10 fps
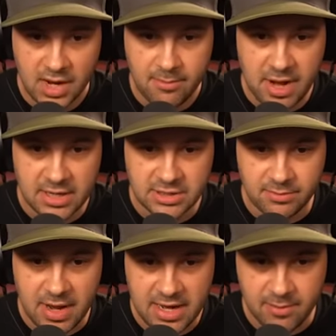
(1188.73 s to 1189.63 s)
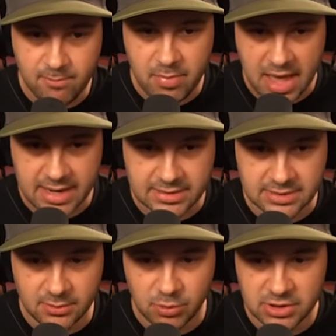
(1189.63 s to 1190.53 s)
I managed to make it back
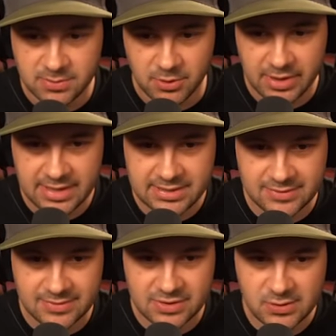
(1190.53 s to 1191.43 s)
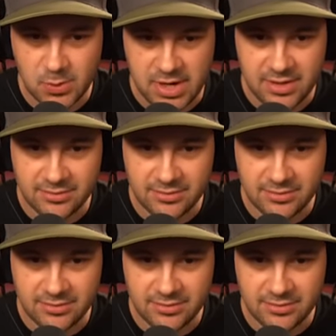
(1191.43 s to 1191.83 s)
to the principal. That's sweet.